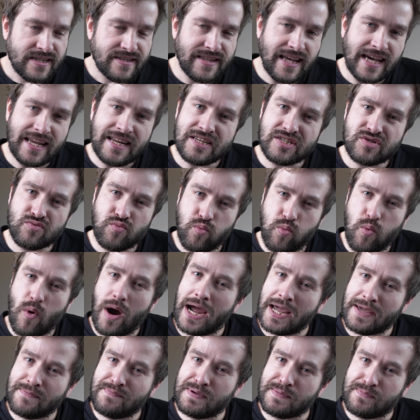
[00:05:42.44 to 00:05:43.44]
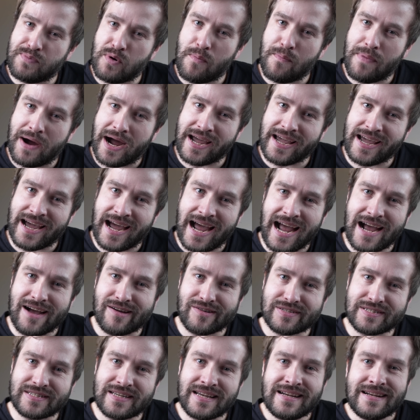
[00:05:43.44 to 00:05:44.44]
That is why people buy a
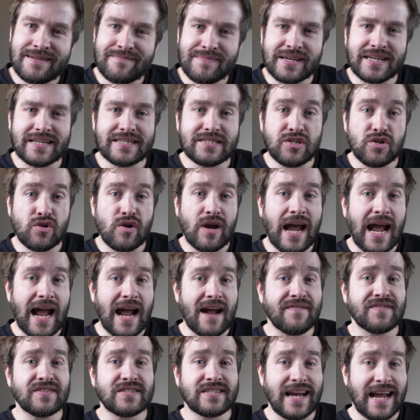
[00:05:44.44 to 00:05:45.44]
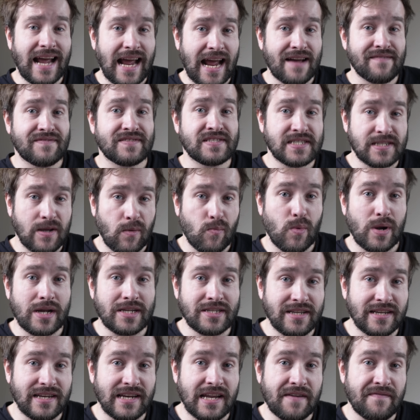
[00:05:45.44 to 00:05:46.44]
house, because you have to have somewhere
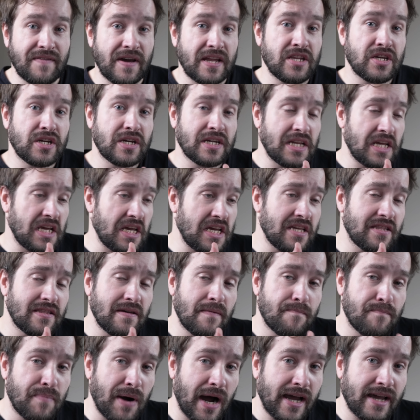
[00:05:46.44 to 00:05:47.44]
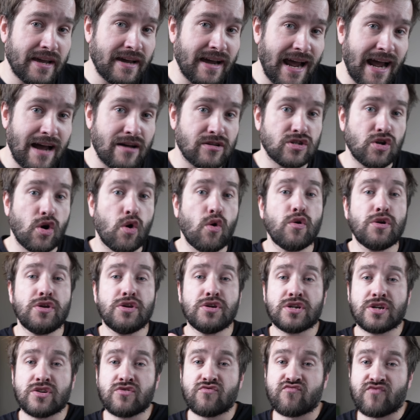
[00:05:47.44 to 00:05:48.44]
to live, and you can either buy a house or
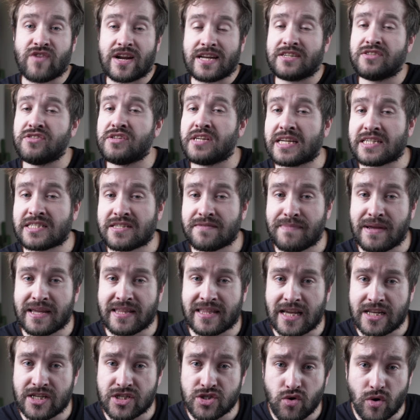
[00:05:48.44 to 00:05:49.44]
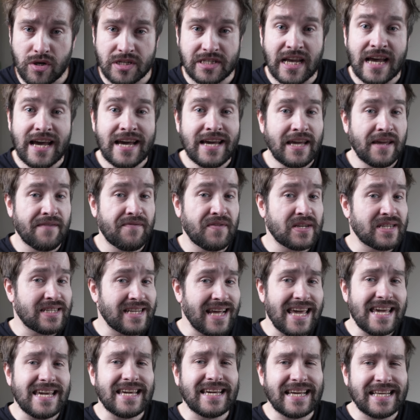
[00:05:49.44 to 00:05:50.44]
you can rent. You get to make that choice. If you
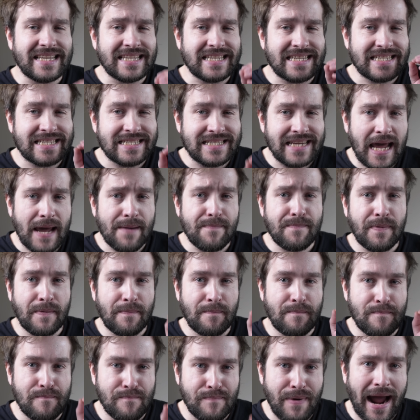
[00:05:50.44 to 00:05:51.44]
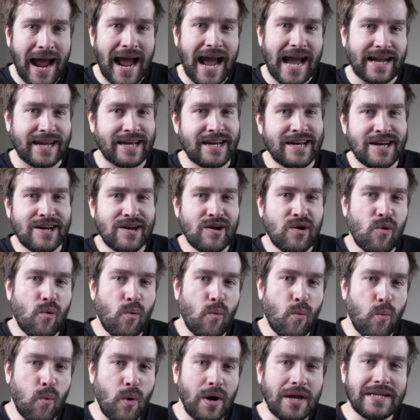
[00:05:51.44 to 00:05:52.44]
take a step back,
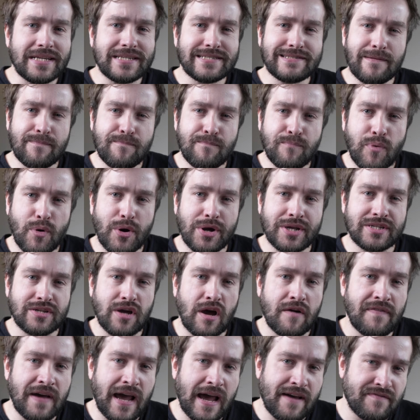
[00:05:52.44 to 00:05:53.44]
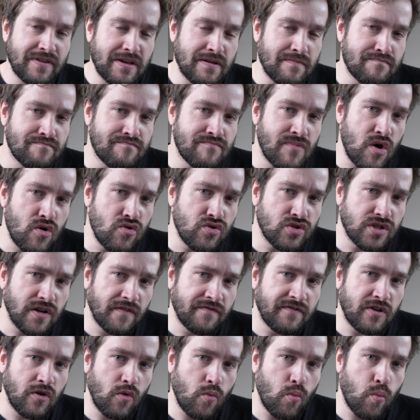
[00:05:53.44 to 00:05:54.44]
what is the point of having most
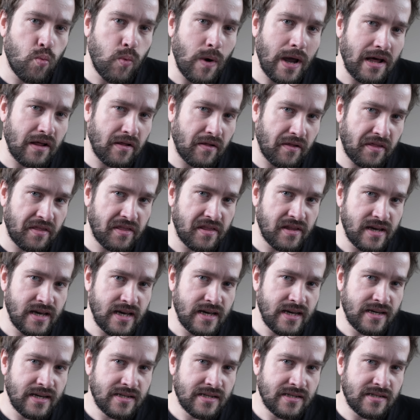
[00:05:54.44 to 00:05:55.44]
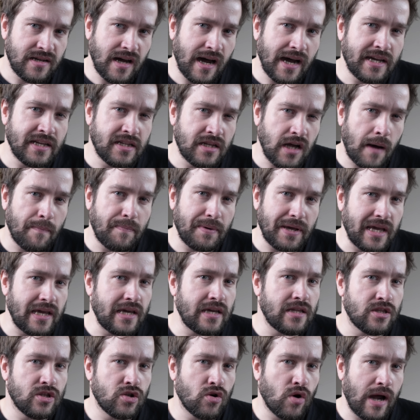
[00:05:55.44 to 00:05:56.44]
of your wealth tied up
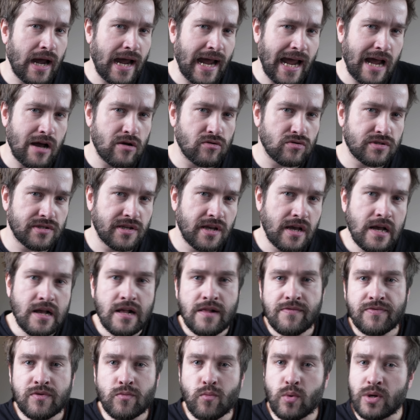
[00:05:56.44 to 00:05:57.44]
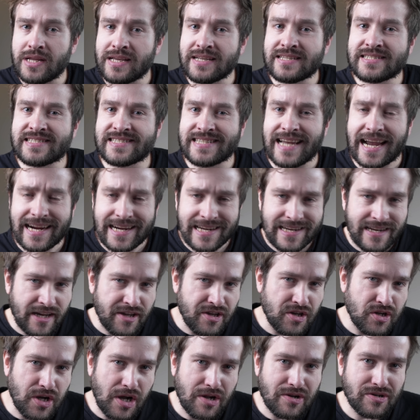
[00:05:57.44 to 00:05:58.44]
in your house? What exactly
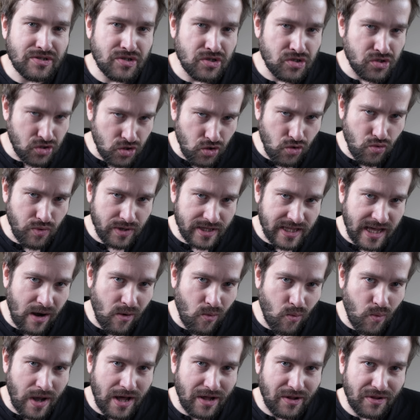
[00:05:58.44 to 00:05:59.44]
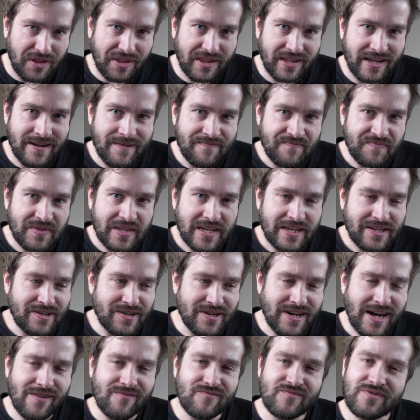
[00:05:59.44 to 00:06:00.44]
are you going to do with that wealth?
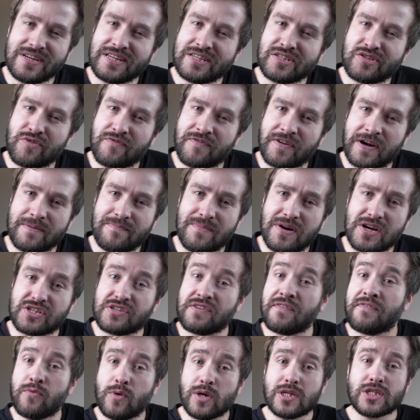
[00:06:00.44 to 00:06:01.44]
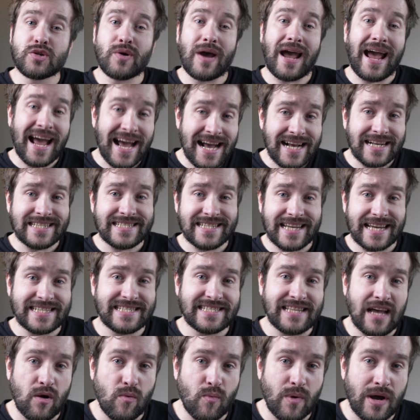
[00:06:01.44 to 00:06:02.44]
You can't really do very much. If you want to
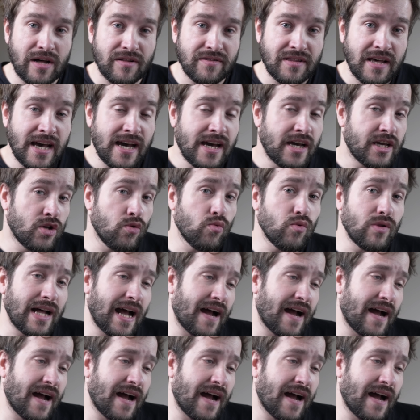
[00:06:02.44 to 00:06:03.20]
access that wealth, you will